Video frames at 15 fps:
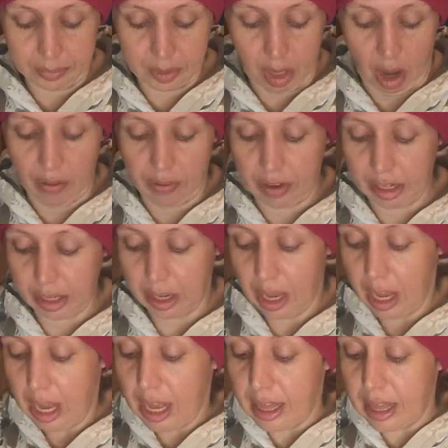Coffin,
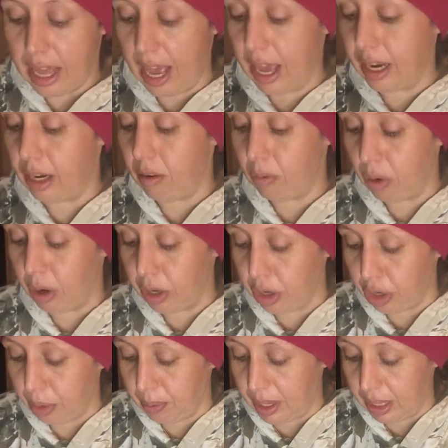the end of one
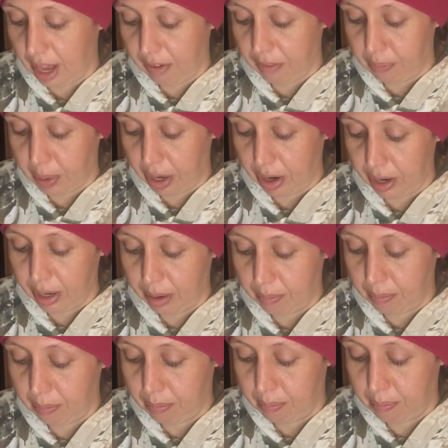urban life
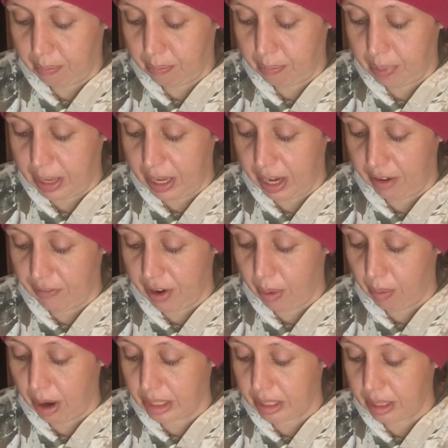period, bidding
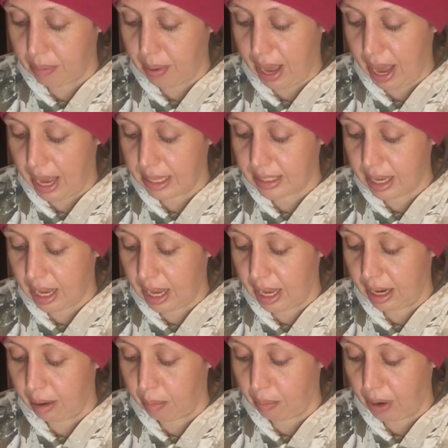farewell to the past
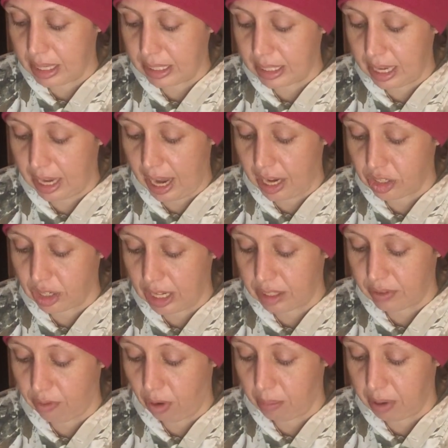and embracing a
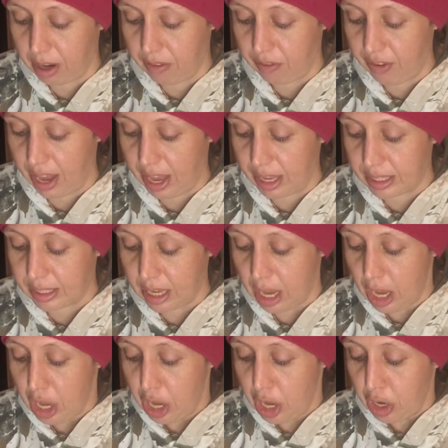transformative phase.
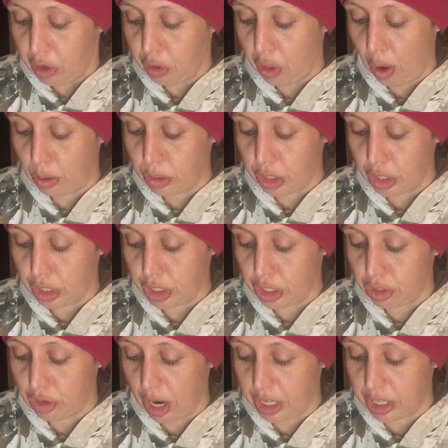Closure,
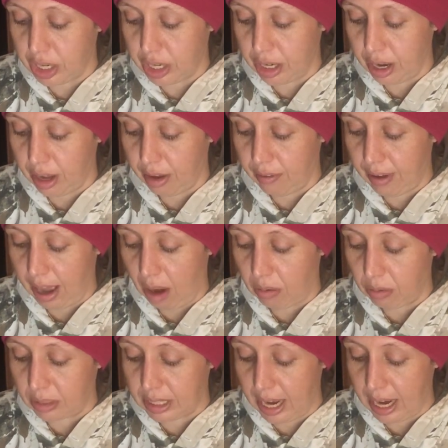destruction of
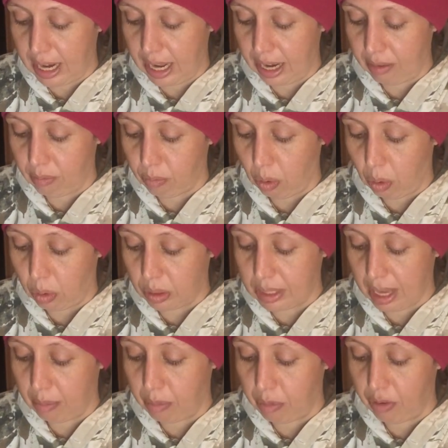outdated roles
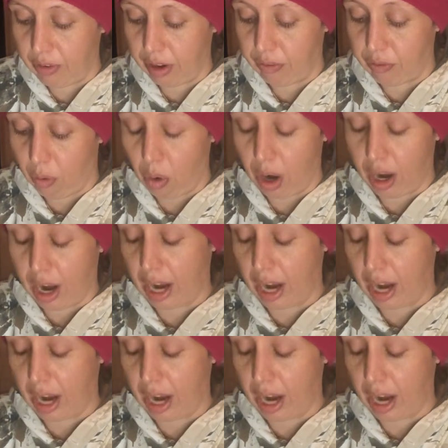and moving forward.